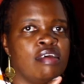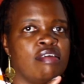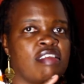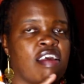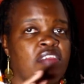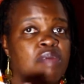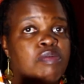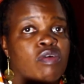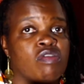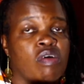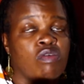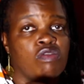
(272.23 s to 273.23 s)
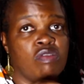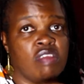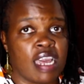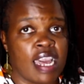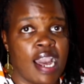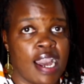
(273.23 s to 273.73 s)
stuff like, because I was
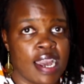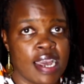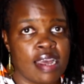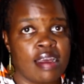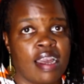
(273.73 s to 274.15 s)
using kanga.